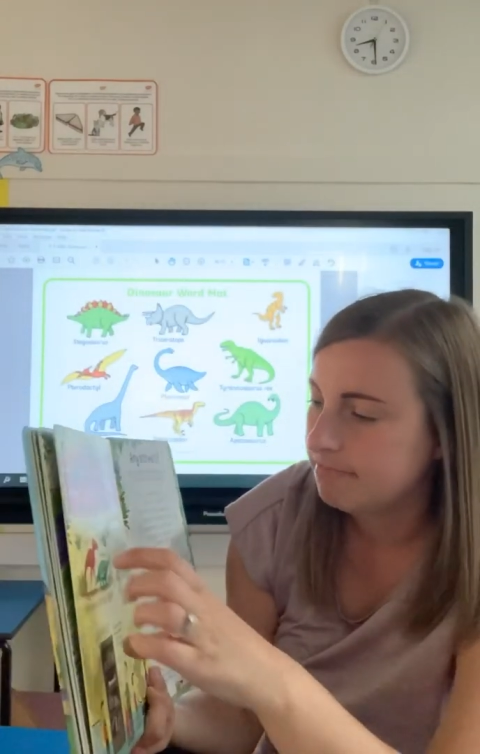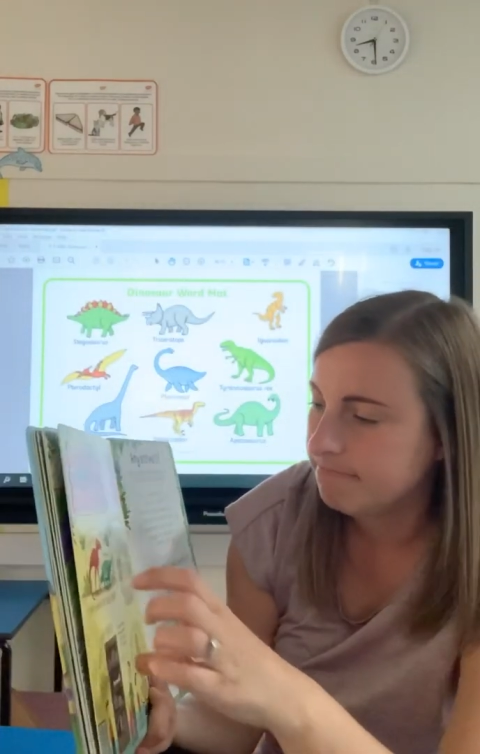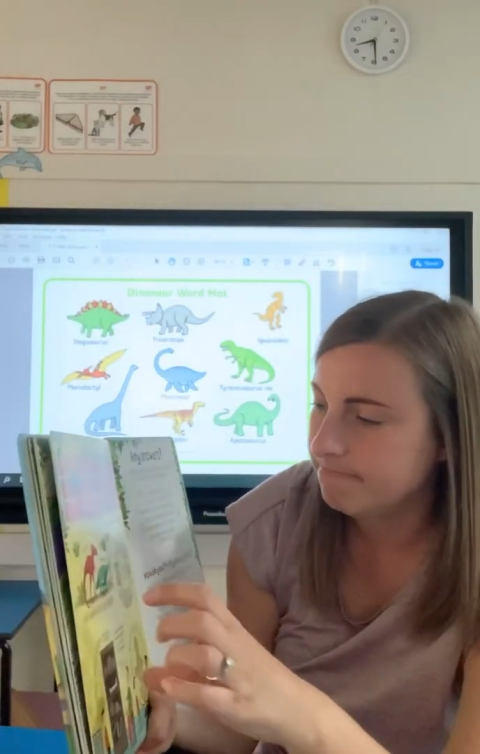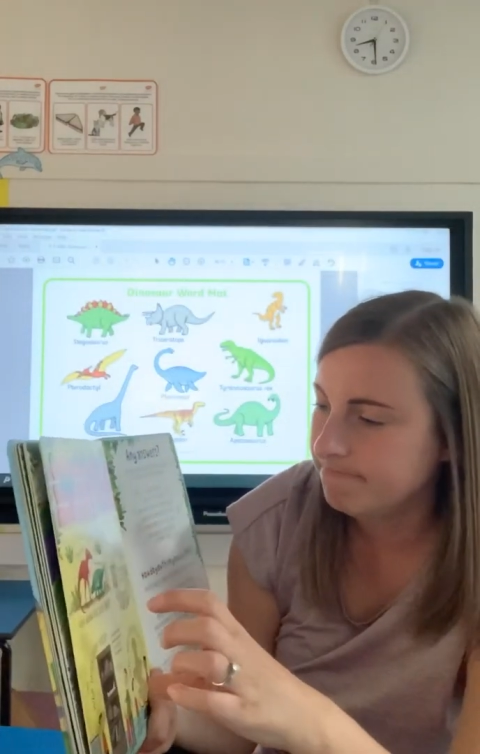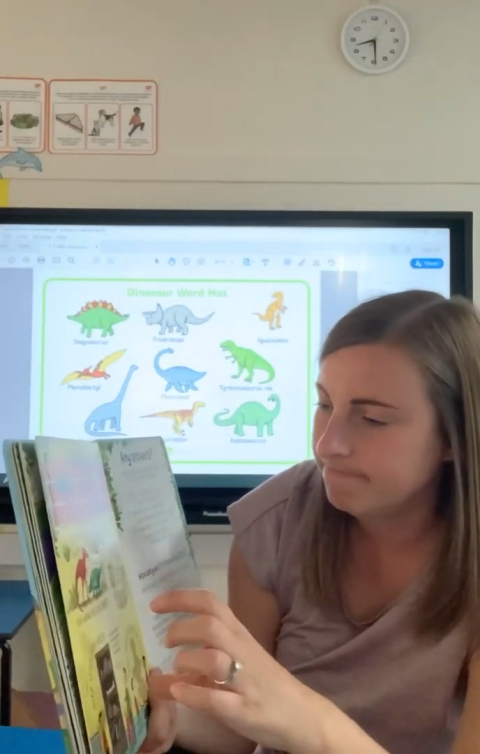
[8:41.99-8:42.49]

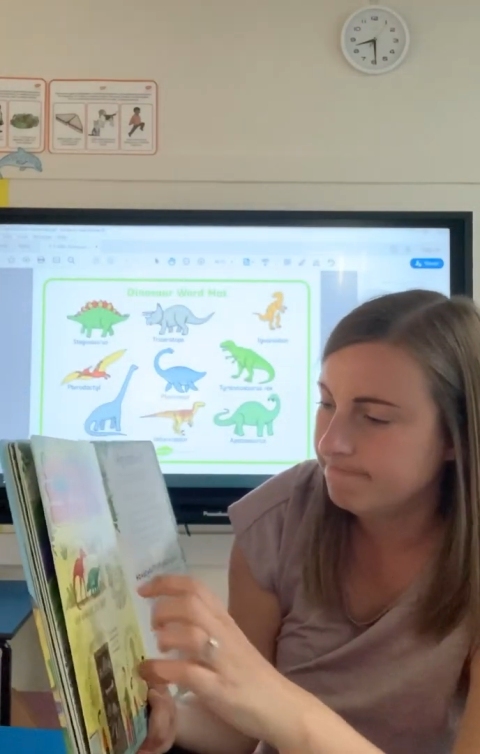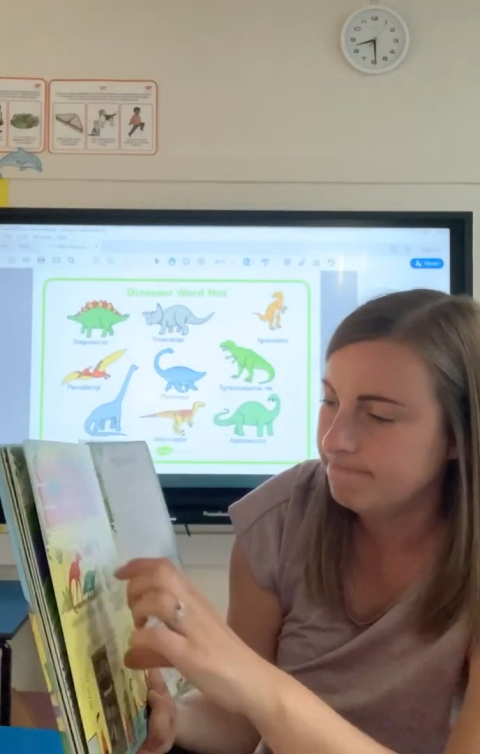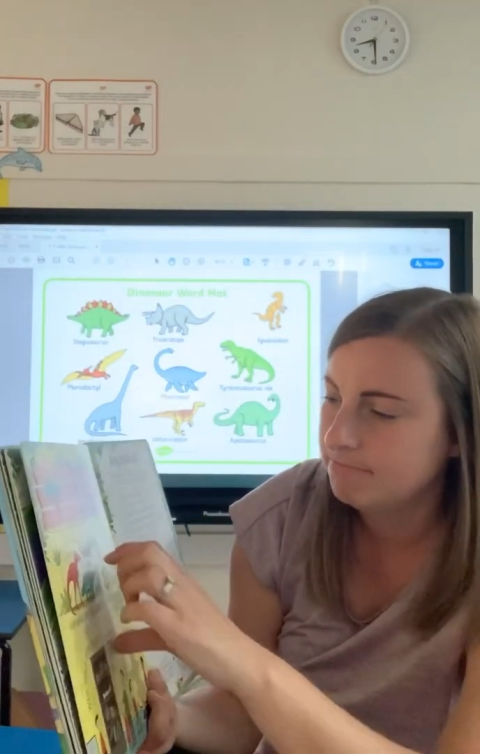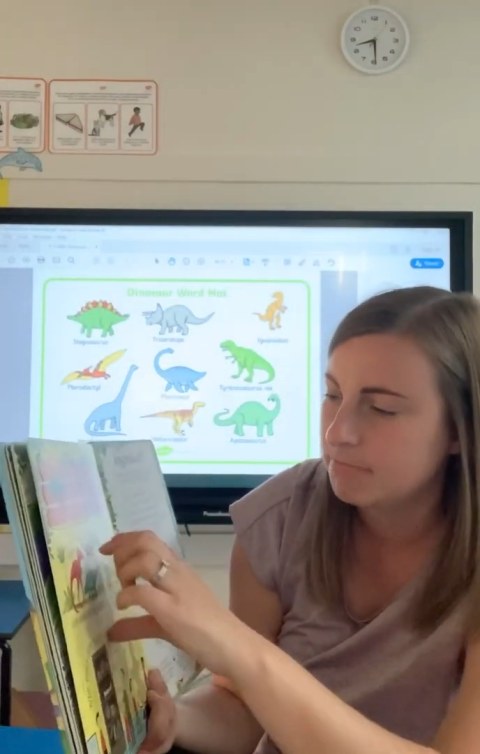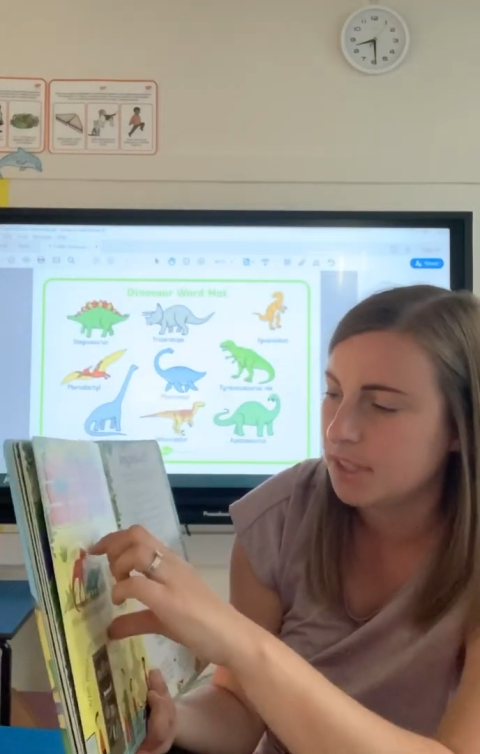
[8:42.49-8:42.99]
I'm
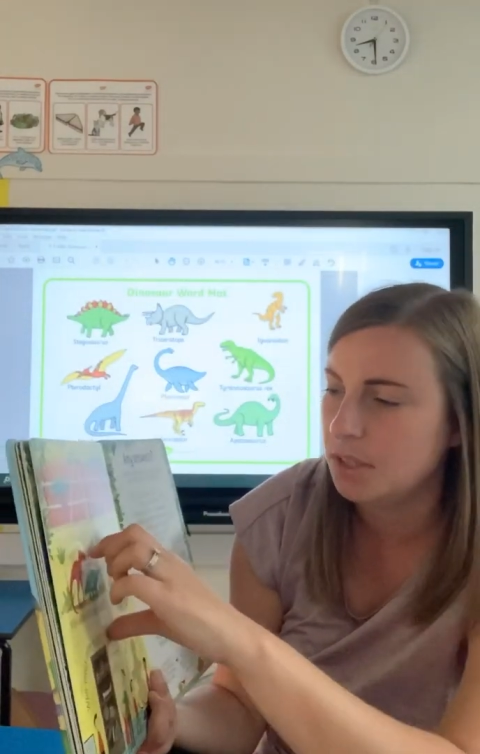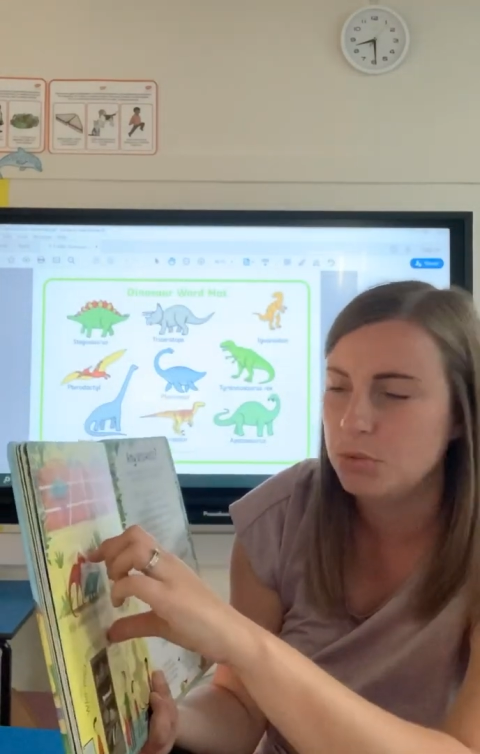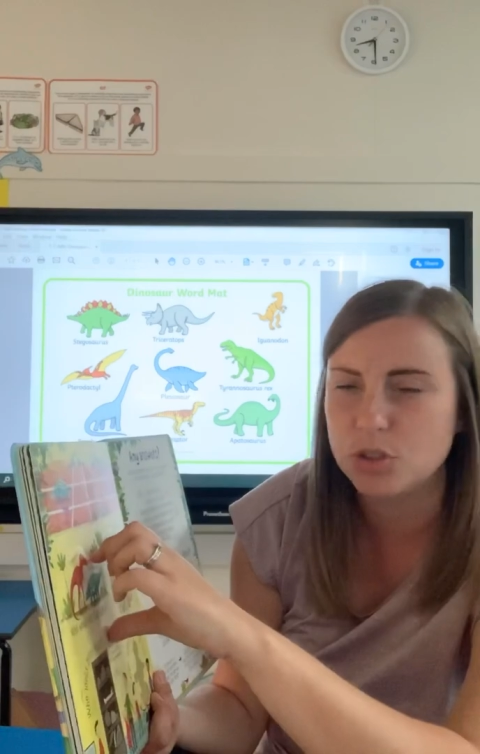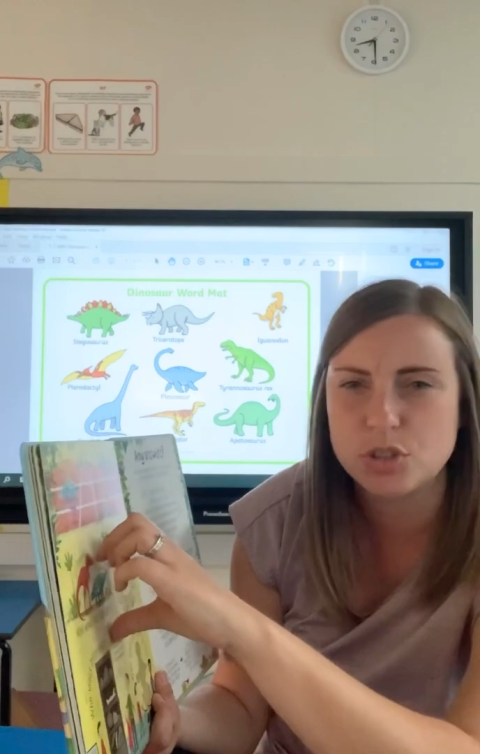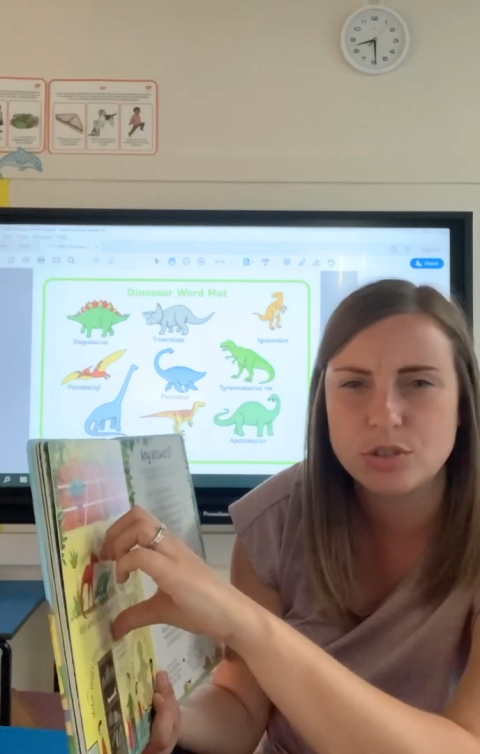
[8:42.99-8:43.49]

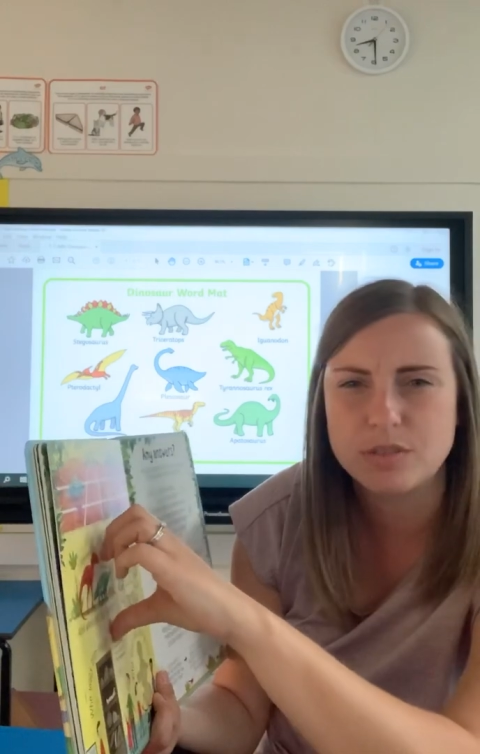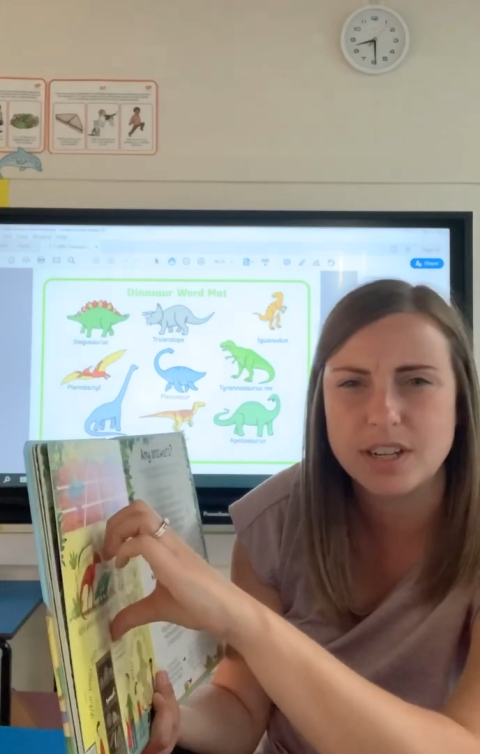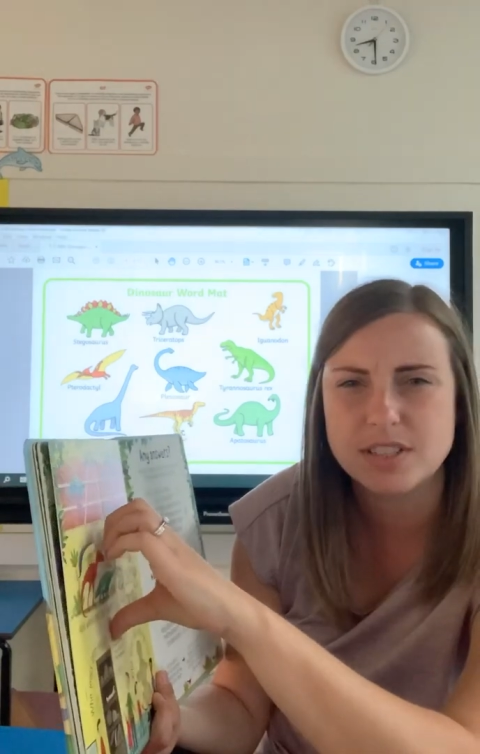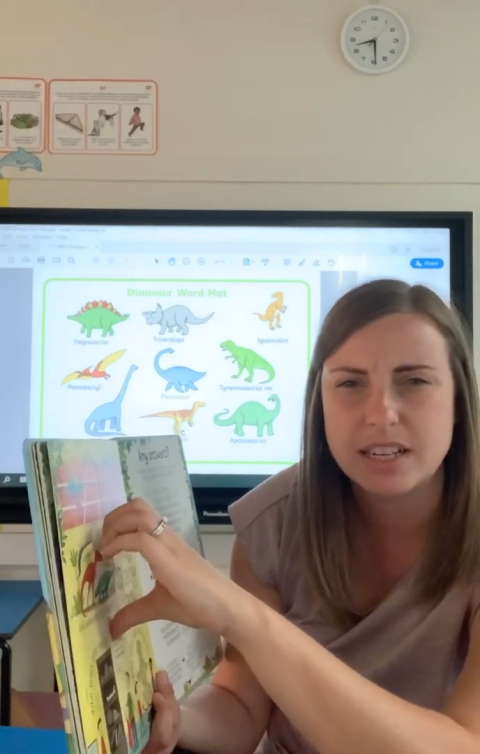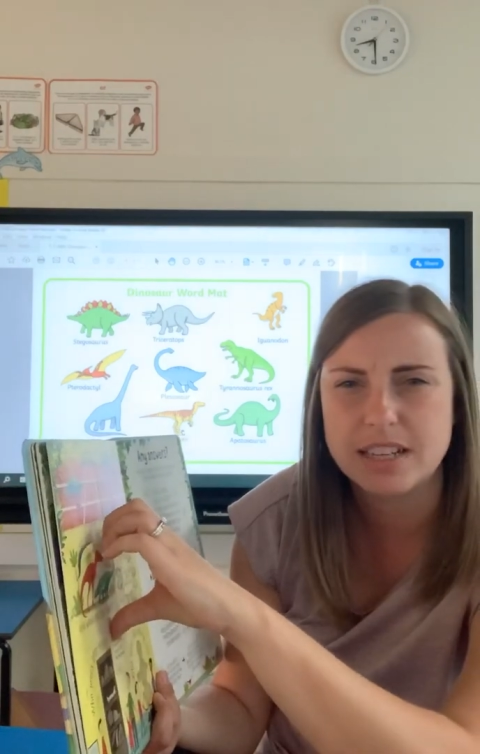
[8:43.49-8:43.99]
not sure
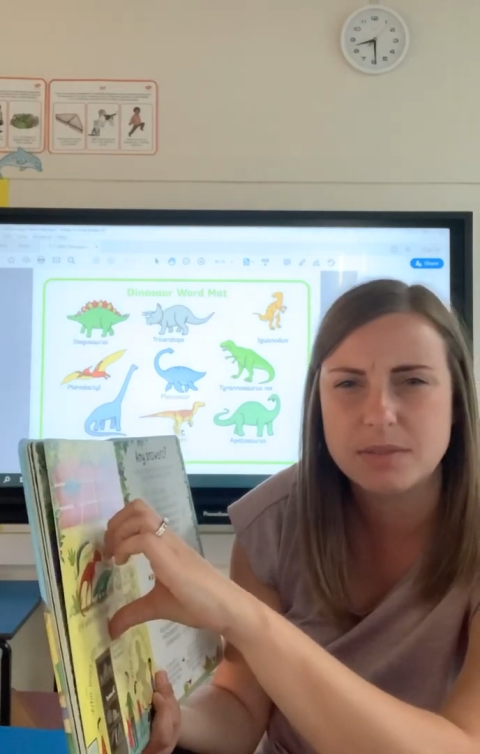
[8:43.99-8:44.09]
actually.